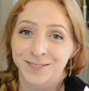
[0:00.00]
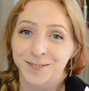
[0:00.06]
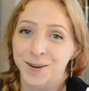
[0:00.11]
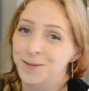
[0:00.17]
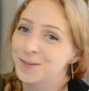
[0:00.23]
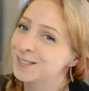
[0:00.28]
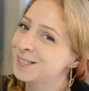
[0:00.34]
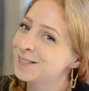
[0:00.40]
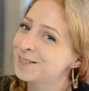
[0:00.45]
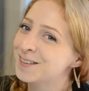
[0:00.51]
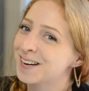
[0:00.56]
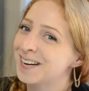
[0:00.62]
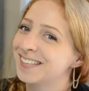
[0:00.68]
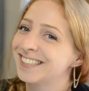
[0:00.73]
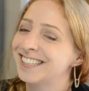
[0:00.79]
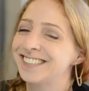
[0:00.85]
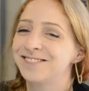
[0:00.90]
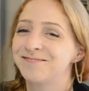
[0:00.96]
What would you
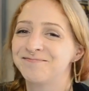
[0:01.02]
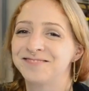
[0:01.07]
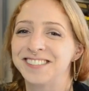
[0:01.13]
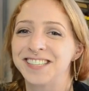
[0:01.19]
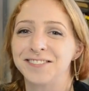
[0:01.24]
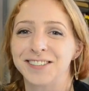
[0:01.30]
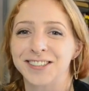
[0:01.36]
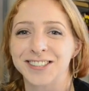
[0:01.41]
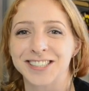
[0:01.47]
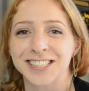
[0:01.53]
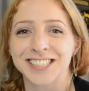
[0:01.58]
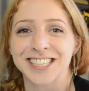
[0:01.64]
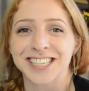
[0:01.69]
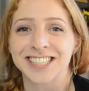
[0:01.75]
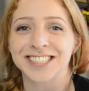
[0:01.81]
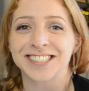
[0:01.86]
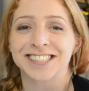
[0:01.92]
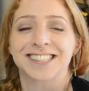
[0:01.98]
call it? Leave your
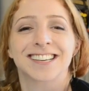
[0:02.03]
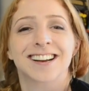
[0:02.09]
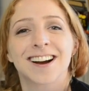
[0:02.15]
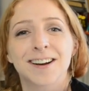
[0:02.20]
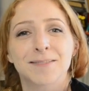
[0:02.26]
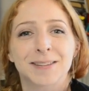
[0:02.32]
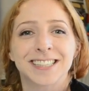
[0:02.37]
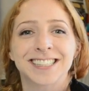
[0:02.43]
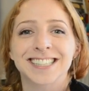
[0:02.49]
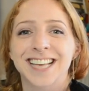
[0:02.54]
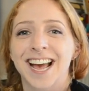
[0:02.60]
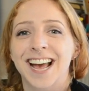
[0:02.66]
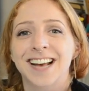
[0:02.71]
suggestion in the comments